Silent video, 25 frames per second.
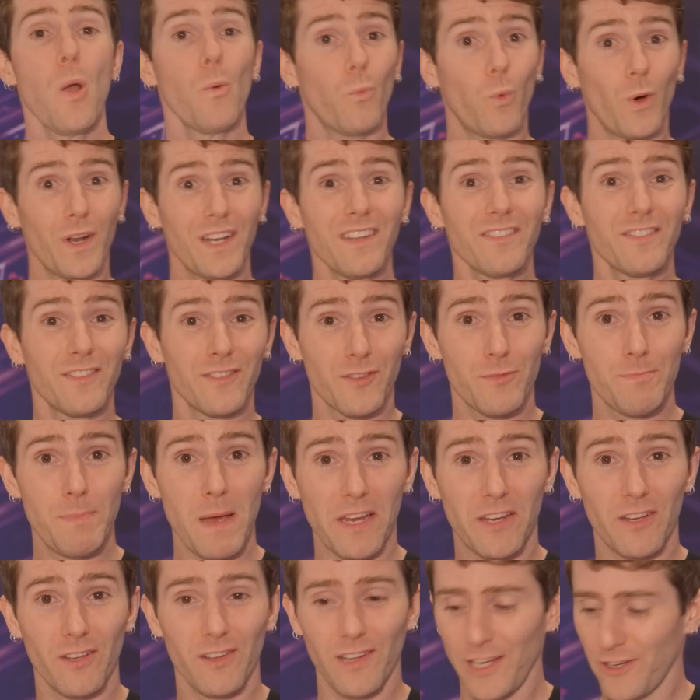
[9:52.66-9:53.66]
What isn't
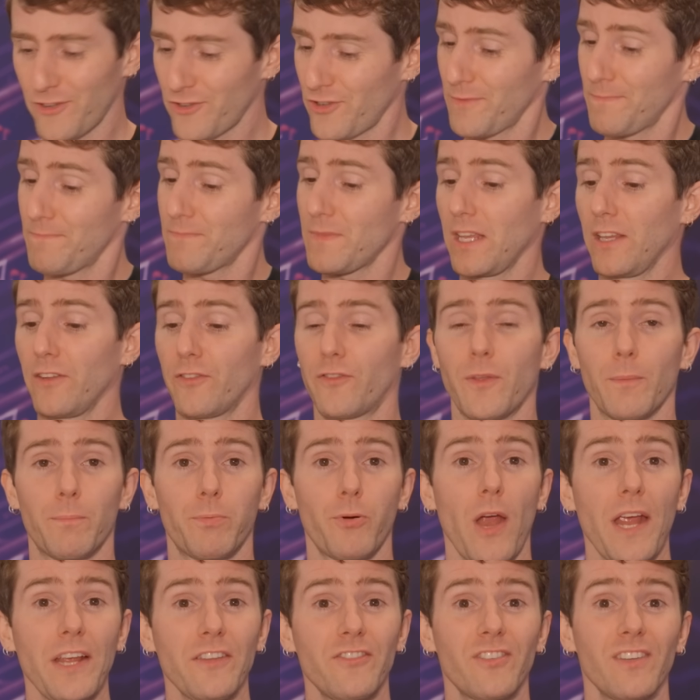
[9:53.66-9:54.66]
speculation is the
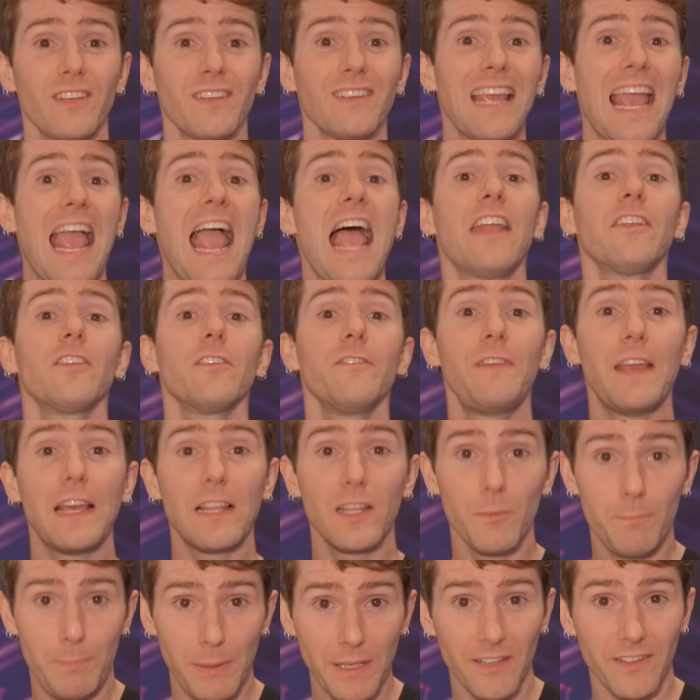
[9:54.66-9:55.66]
pricing and
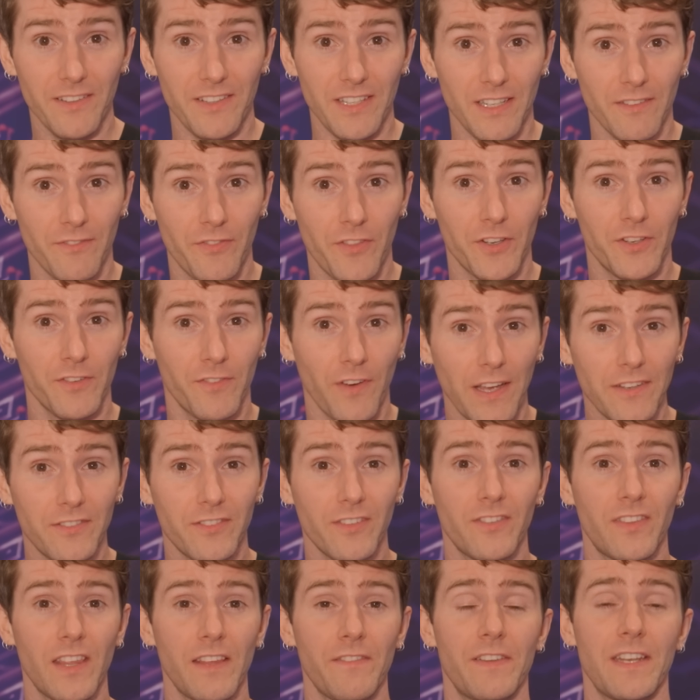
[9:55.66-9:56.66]
availability of the
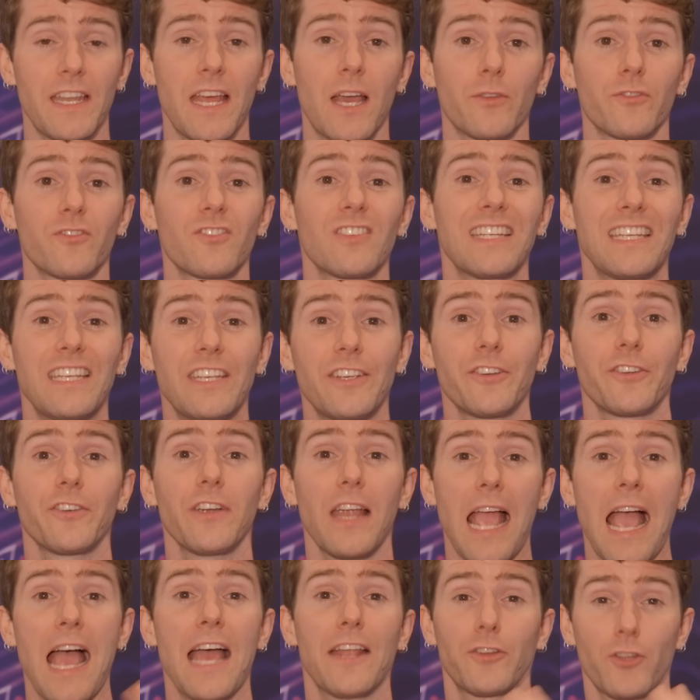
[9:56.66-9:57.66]
devices they've announced here
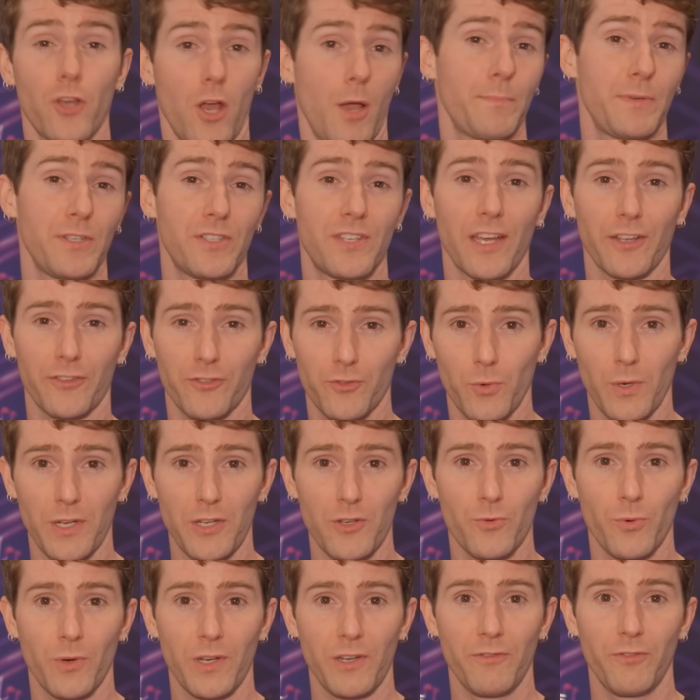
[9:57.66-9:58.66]
at Computex twenty
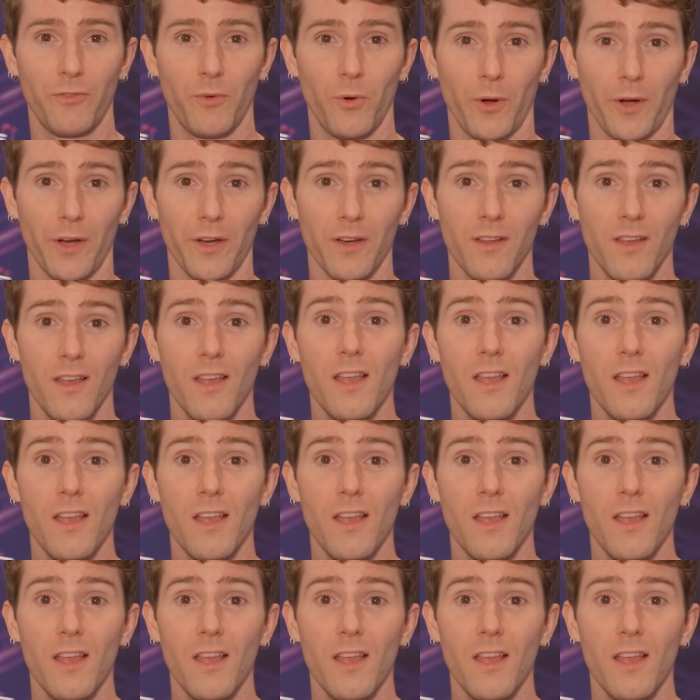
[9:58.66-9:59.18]
twenty-four.